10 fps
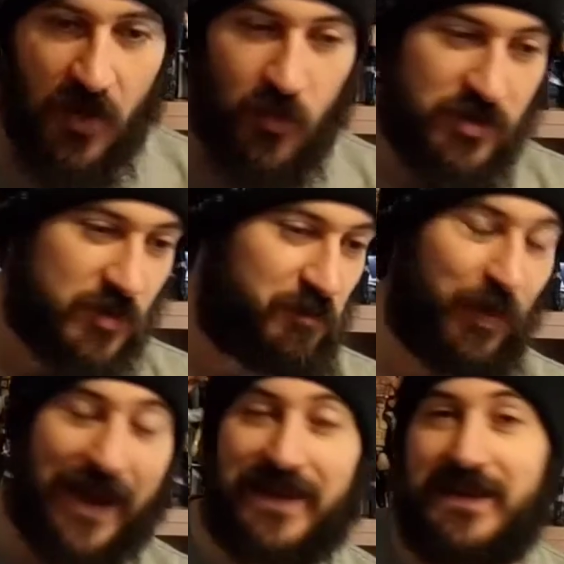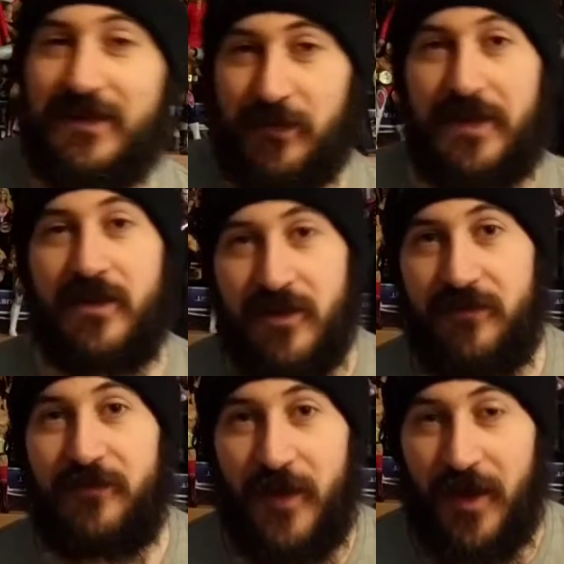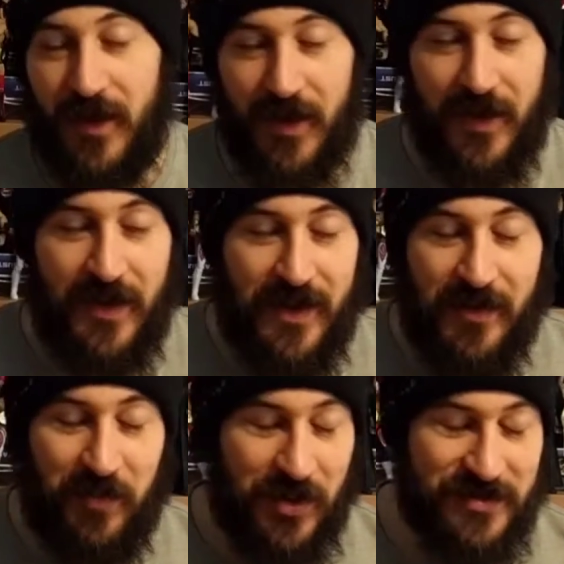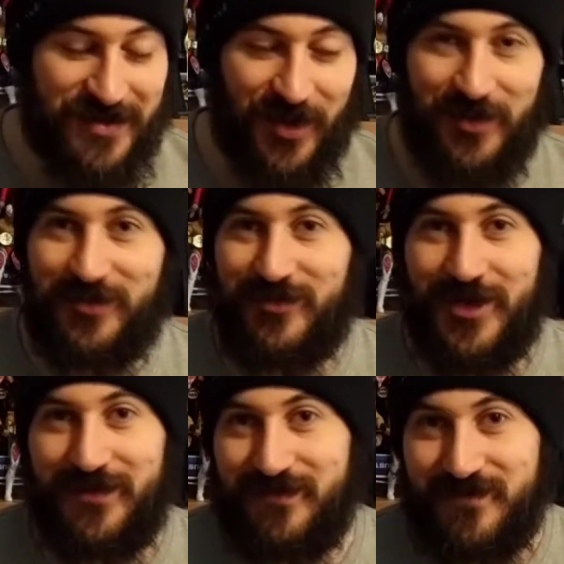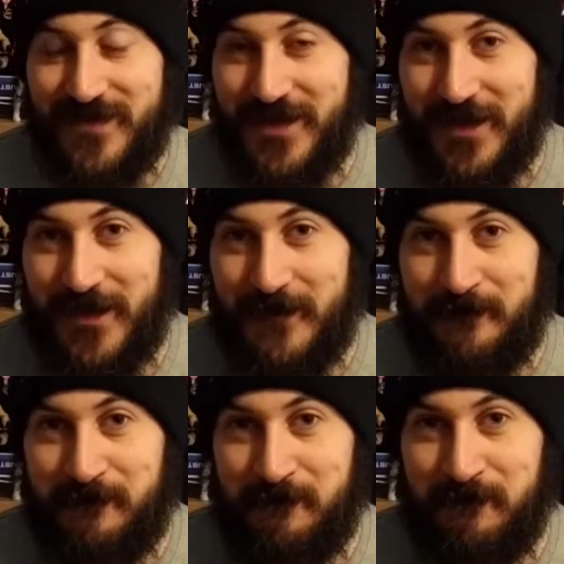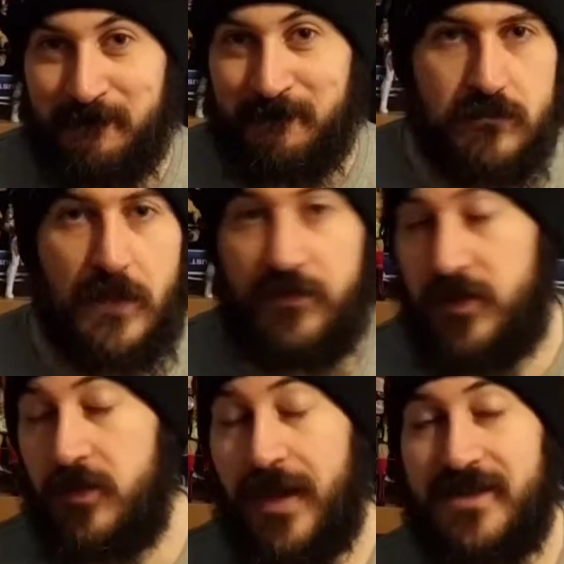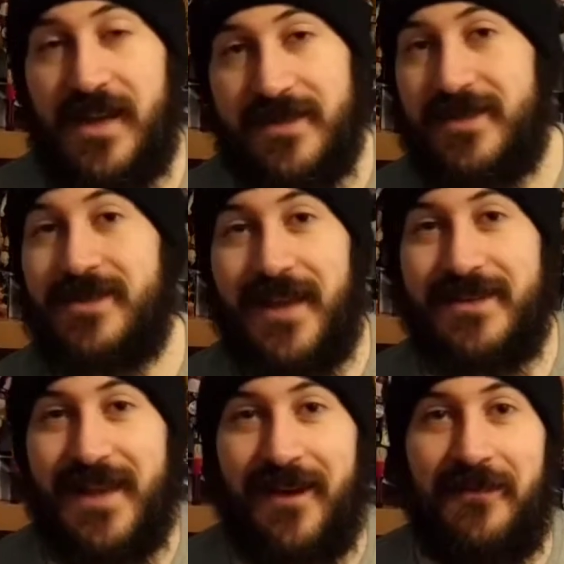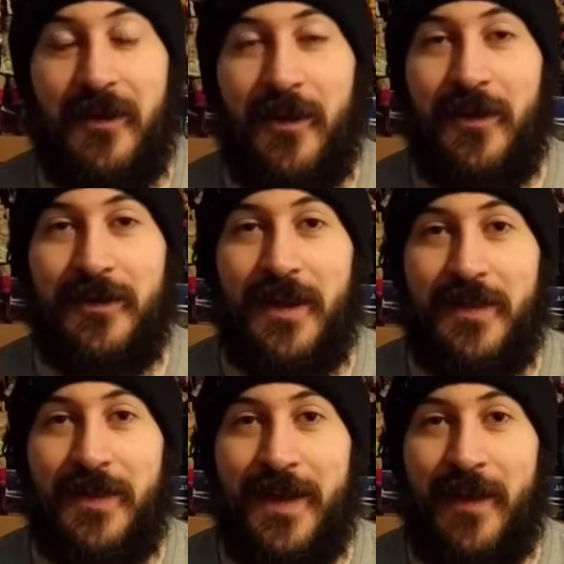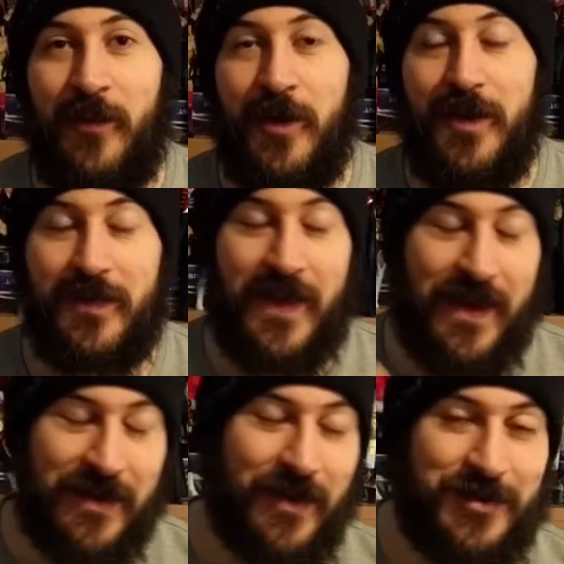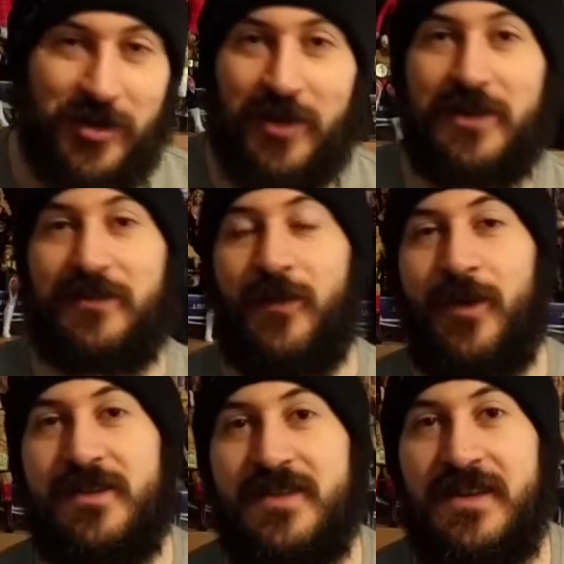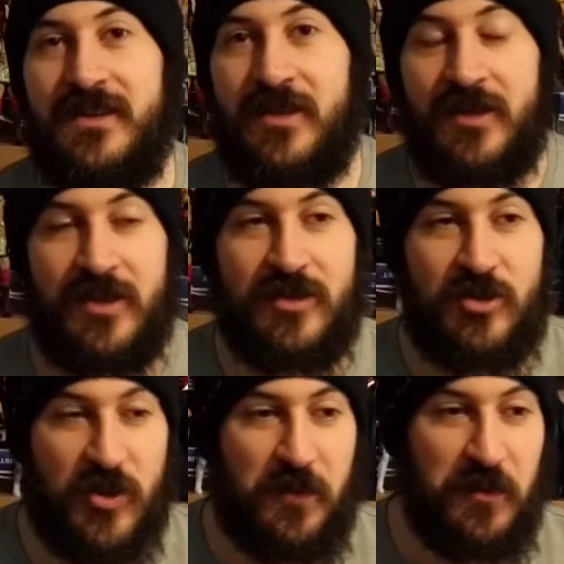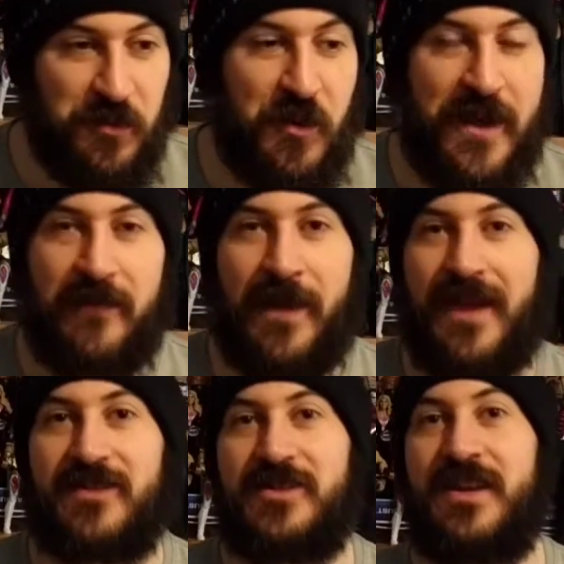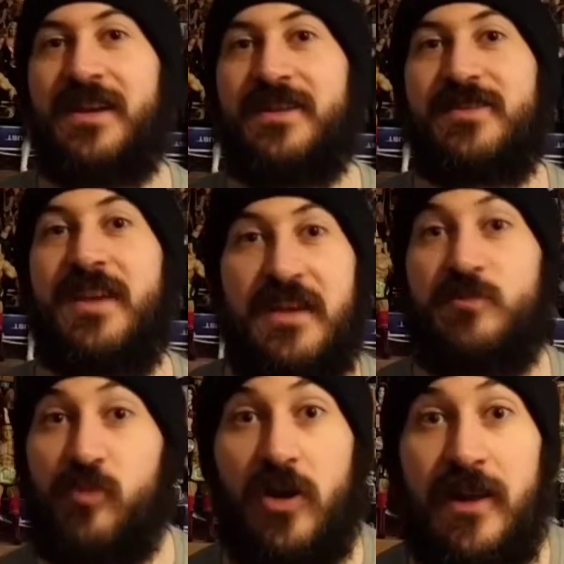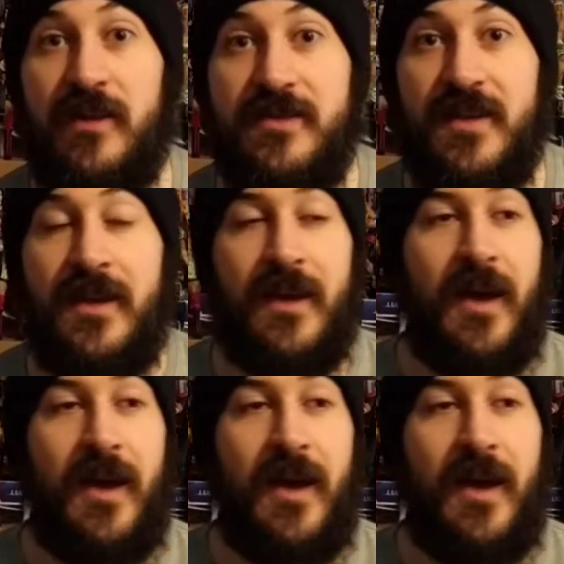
which was bang in the middle of uh, Punk's title run. So, if you do get a chance to check this out on the network, then I strongly advise it. the The triple threat match is is brilliant,